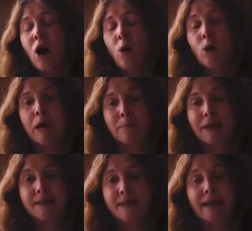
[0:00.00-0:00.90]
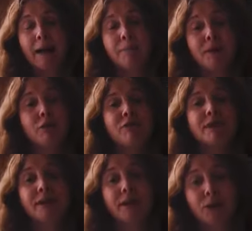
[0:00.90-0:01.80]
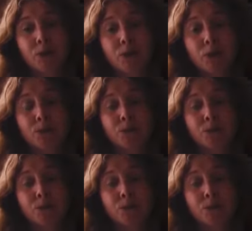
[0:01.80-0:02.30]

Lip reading: All our plastic can be recycled,